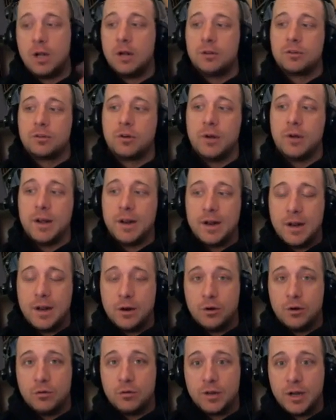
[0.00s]
So go ahead and
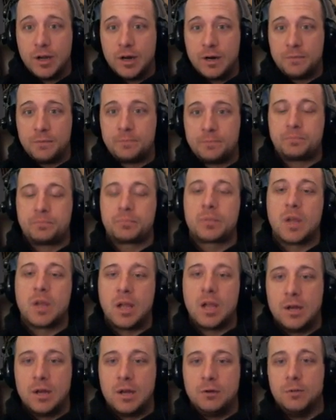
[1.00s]
head over there,
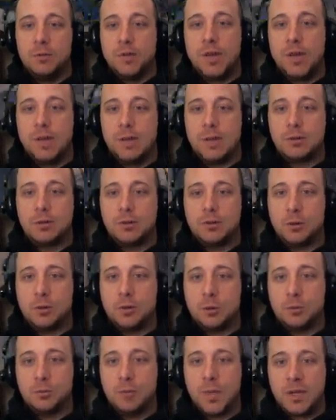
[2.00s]
and you will be able
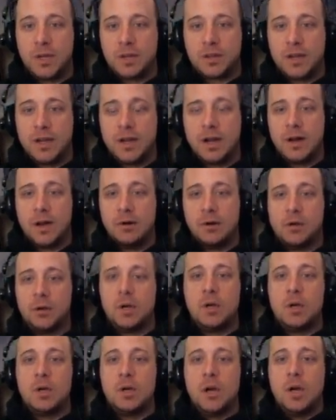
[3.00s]
to pick that out.
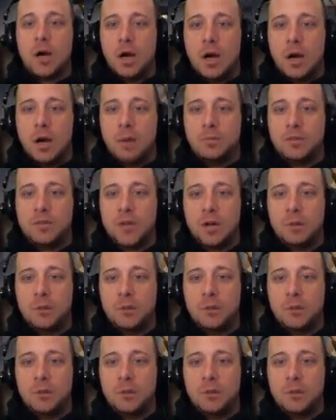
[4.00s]
Tell